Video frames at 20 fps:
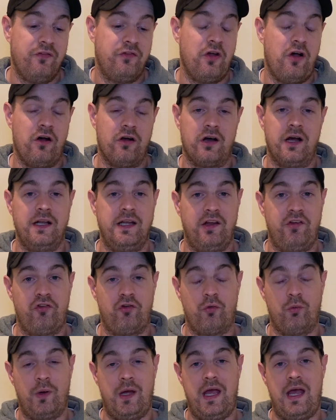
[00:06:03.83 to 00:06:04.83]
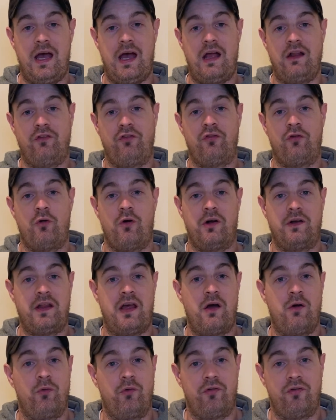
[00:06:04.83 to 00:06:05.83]
Tallguy needs to go away and sort
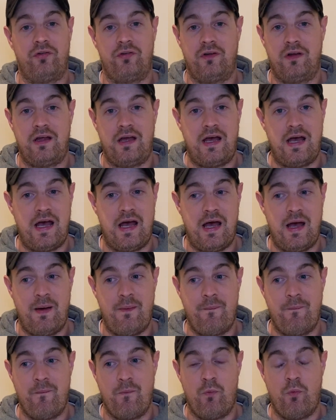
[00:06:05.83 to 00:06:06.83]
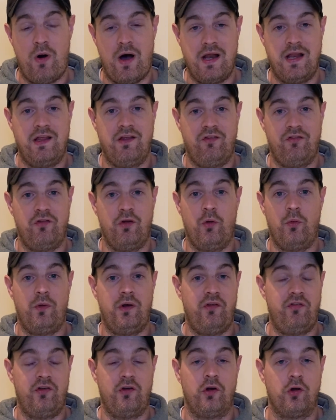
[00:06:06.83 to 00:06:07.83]
out what he's
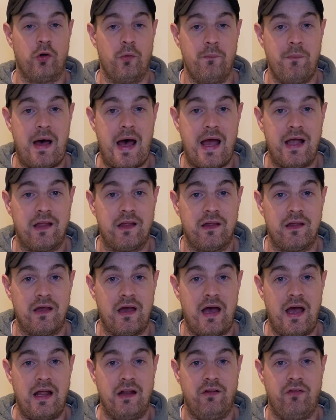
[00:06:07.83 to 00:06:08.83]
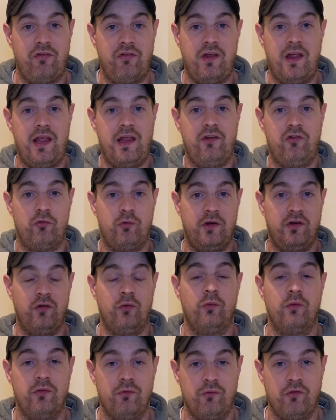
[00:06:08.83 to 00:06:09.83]
doing. Is he going to come back and say he's
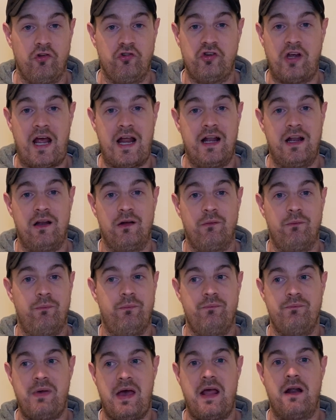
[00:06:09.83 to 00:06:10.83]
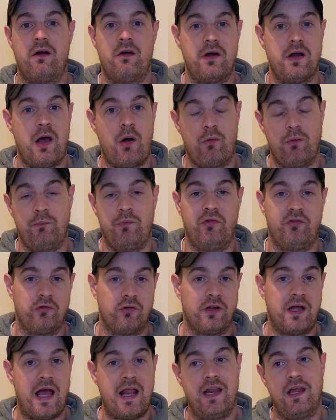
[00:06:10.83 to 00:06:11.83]
redoing the channel better and not miss
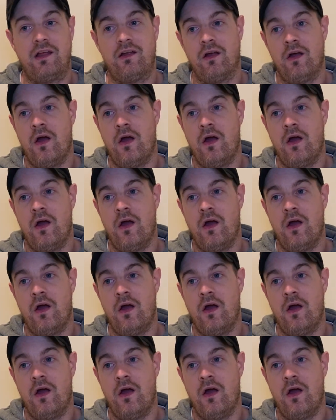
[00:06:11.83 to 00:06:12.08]
Organik?